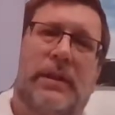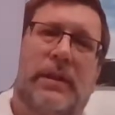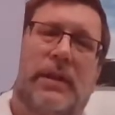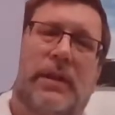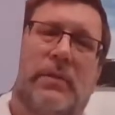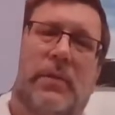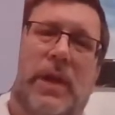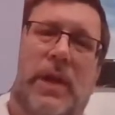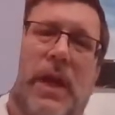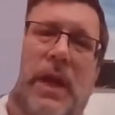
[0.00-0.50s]

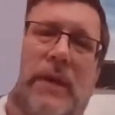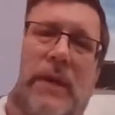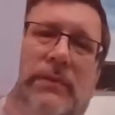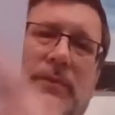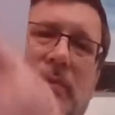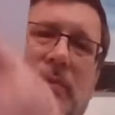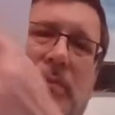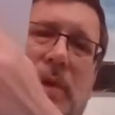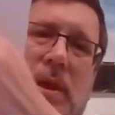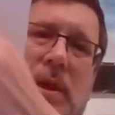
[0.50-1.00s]
It would
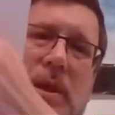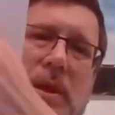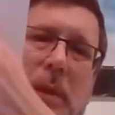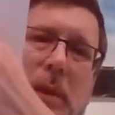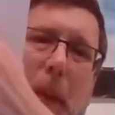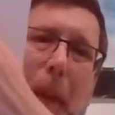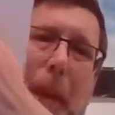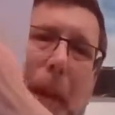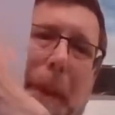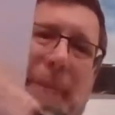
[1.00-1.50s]
have to
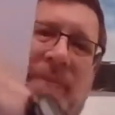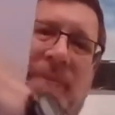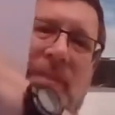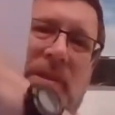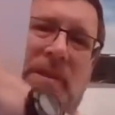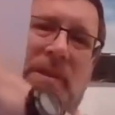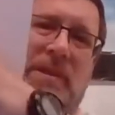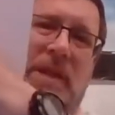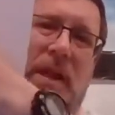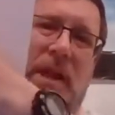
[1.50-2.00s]
be on
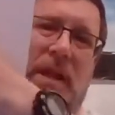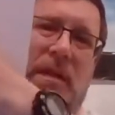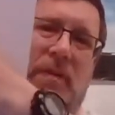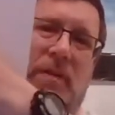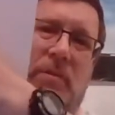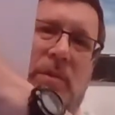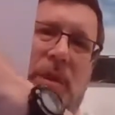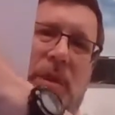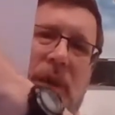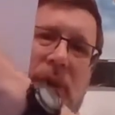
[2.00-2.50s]
this side,
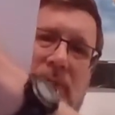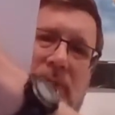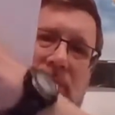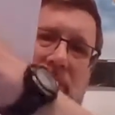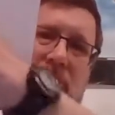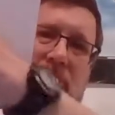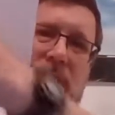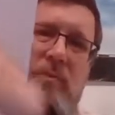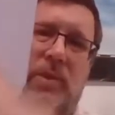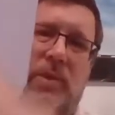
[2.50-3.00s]
and it would have to
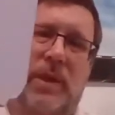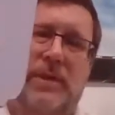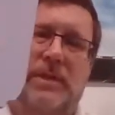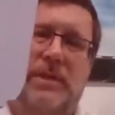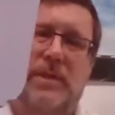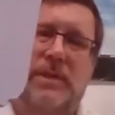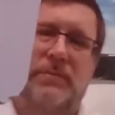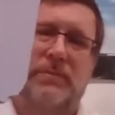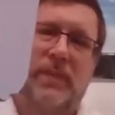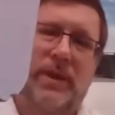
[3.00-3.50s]
be in the
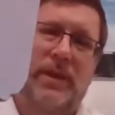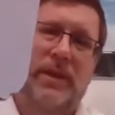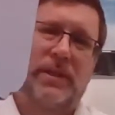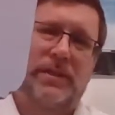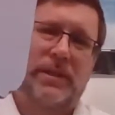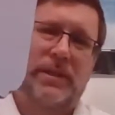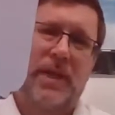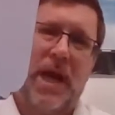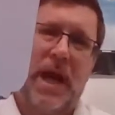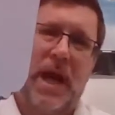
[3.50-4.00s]
parentheses, but it
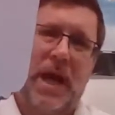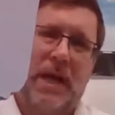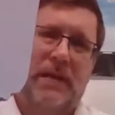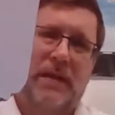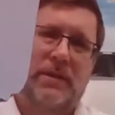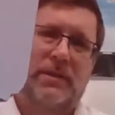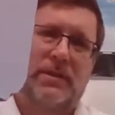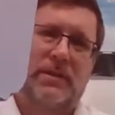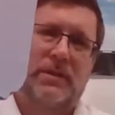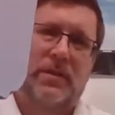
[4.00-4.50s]
is not.
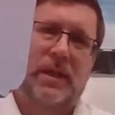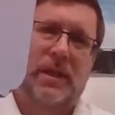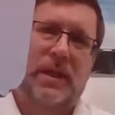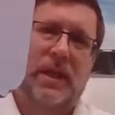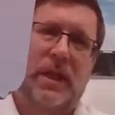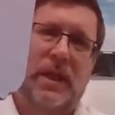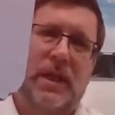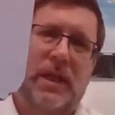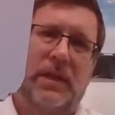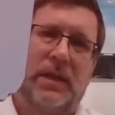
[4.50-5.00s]
So I
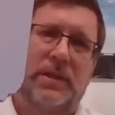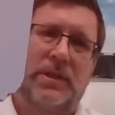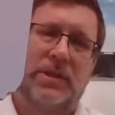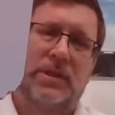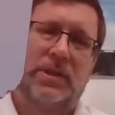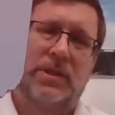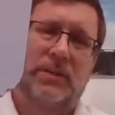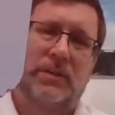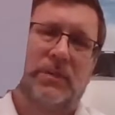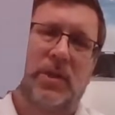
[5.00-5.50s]
cannot
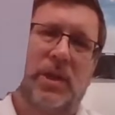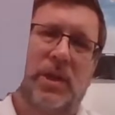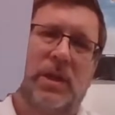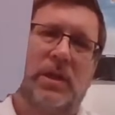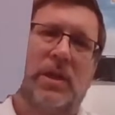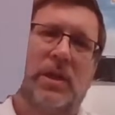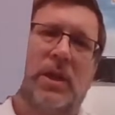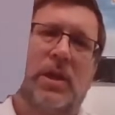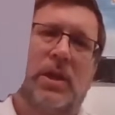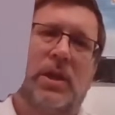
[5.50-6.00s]
distribute
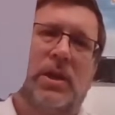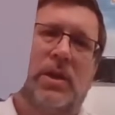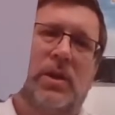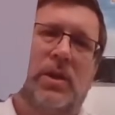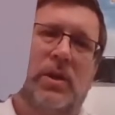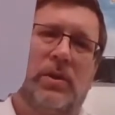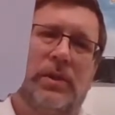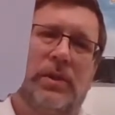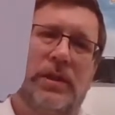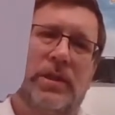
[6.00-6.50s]
it.
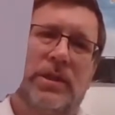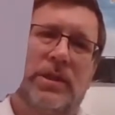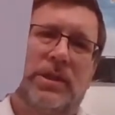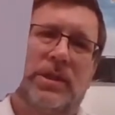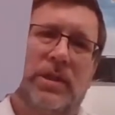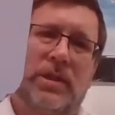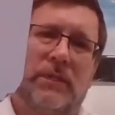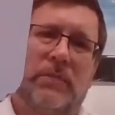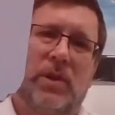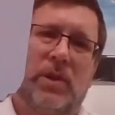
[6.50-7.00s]
You only
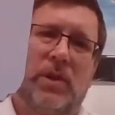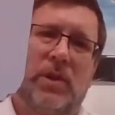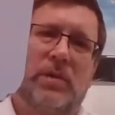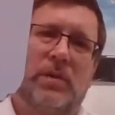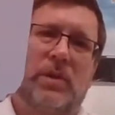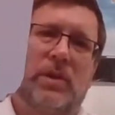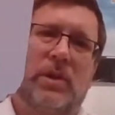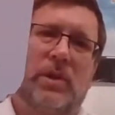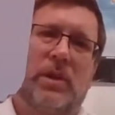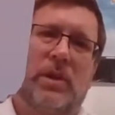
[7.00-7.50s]

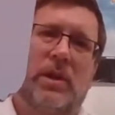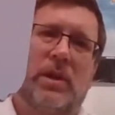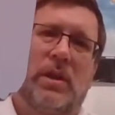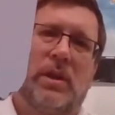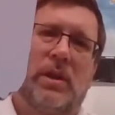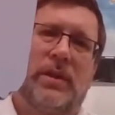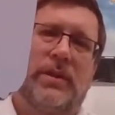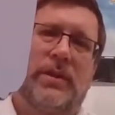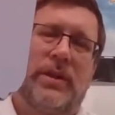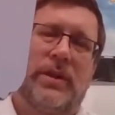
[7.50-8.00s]
distribute
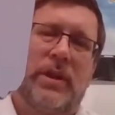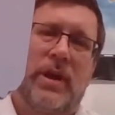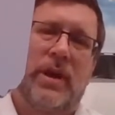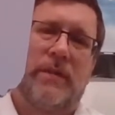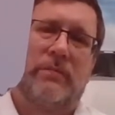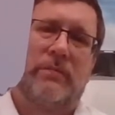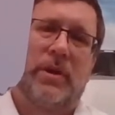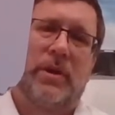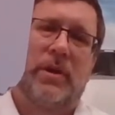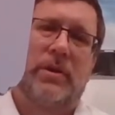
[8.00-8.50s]
the
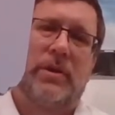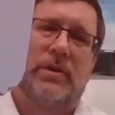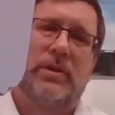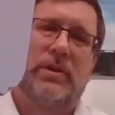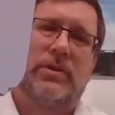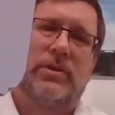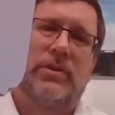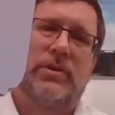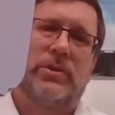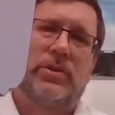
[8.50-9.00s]
number
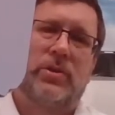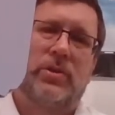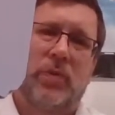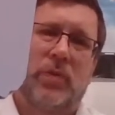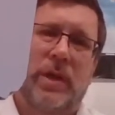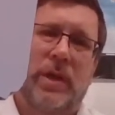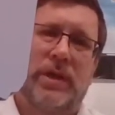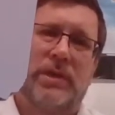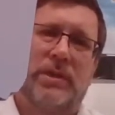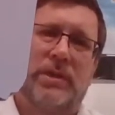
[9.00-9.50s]
to
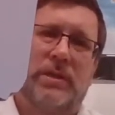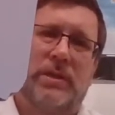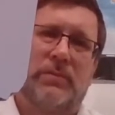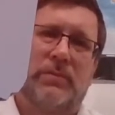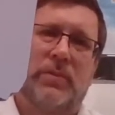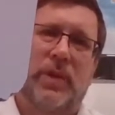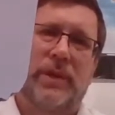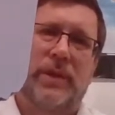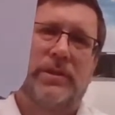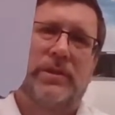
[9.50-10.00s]
what is in the
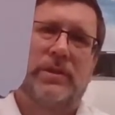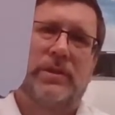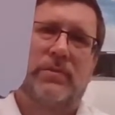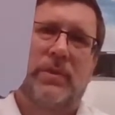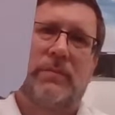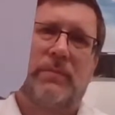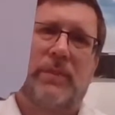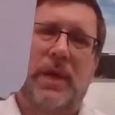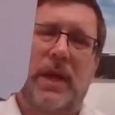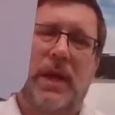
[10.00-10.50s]
parentheses
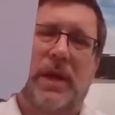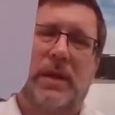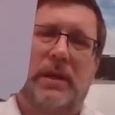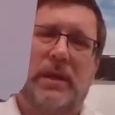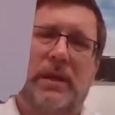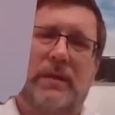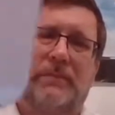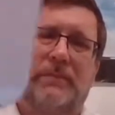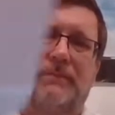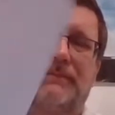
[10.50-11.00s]
right
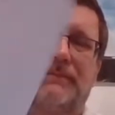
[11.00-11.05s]
behind it.